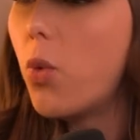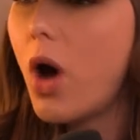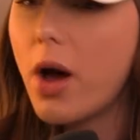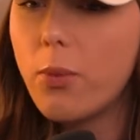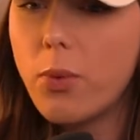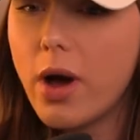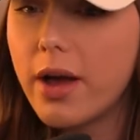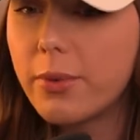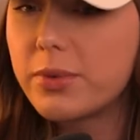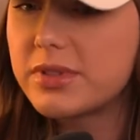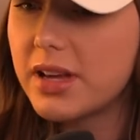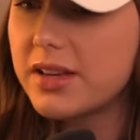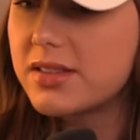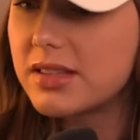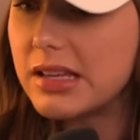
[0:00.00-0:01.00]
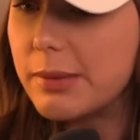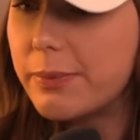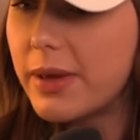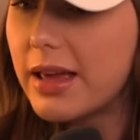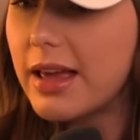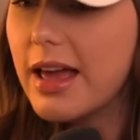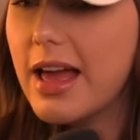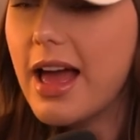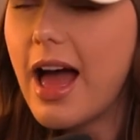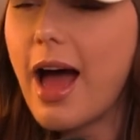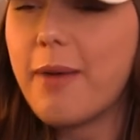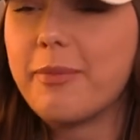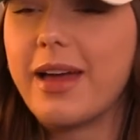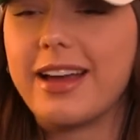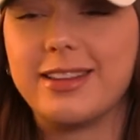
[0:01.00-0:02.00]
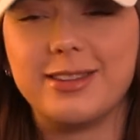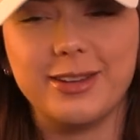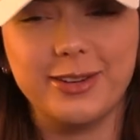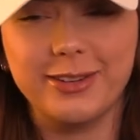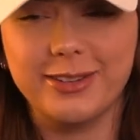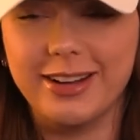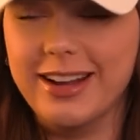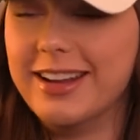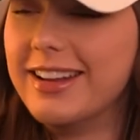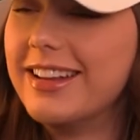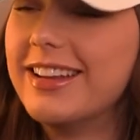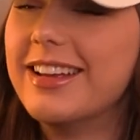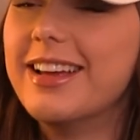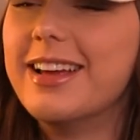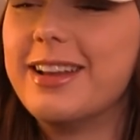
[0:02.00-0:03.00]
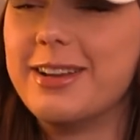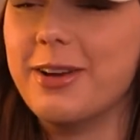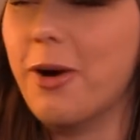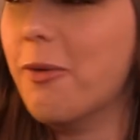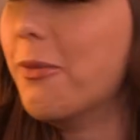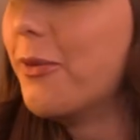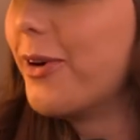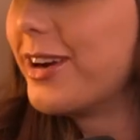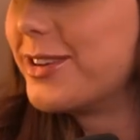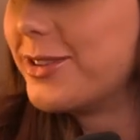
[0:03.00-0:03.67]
what? Was I sleeping? I'm like, dude, no more